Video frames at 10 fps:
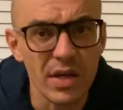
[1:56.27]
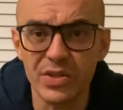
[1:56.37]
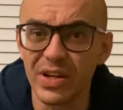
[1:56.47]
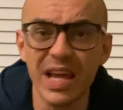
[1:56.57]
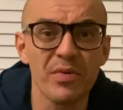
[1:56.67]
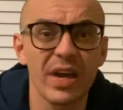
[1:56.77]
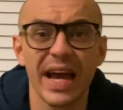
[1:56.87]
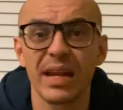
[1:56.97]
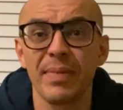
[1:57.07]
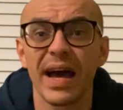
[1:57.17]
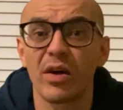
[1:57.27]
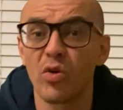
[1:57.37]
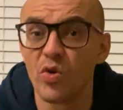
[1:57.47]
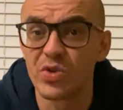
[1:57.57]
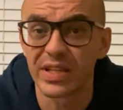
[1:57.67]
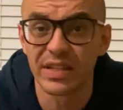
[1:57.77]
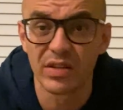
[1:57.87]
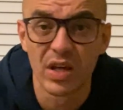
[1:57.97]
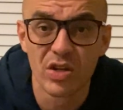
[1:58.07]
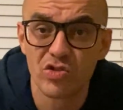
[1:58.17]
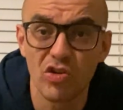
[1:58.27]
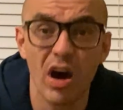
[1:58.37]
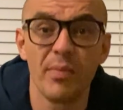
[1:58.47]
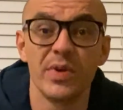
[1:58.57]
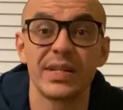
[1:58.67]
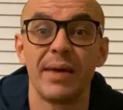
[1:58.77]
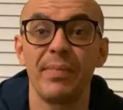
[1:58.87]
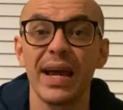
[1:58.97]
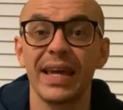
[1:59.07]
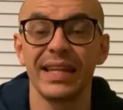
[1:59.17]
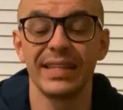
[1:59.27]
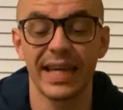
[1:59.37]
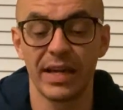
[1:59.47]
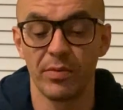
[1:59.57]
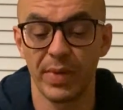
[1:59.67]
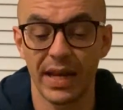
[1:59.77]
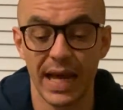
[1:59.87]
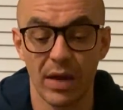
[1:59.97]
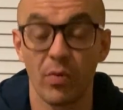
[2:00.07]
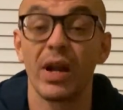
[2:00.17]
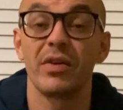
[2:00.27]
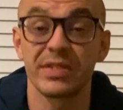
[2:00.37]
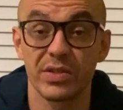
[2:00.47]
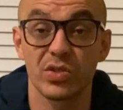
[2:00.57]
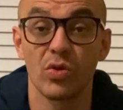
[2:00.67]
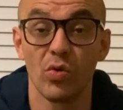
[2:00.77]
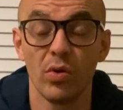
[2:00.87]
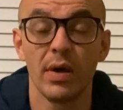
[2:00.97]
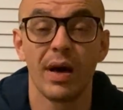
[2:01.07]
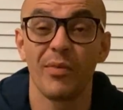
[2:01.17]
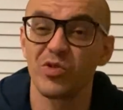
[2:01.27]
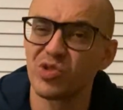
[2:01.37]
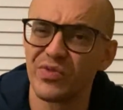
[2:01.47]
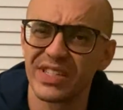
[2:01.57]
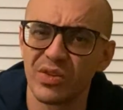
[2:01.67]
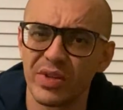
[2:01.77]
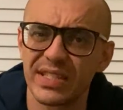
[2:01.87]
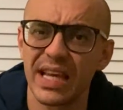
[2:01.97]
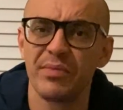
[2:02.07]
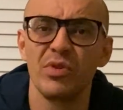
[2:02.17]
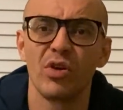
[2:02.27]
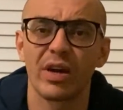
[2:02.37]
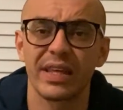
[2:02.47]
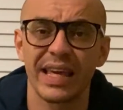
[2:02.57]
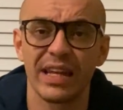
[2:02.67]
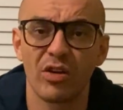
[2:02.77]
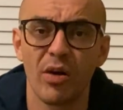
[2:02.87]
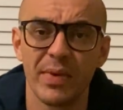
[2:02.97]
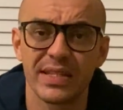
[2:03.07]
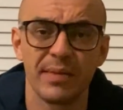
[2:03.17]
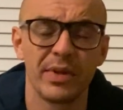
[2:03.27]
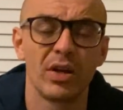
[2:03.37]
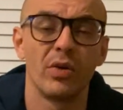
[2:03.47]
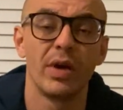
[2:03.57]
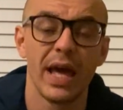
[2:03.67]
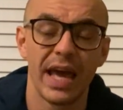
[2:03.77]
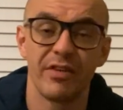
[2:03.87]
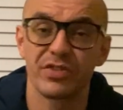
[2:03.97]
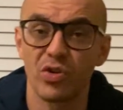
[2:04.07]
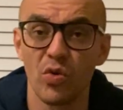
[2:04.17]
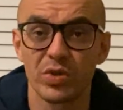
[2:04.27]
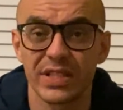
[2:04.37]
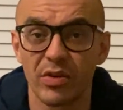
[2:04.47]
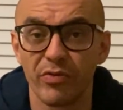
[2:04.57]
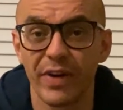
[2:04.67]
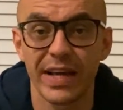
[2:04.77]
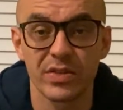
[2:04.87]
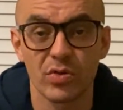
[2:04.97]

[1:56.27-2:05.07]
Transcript: so they were going about causing dramas. And back in the day, it'd be like when I was in school. I'm not sure if it's still the same. You lot get the comments, let me know if schools are still fighting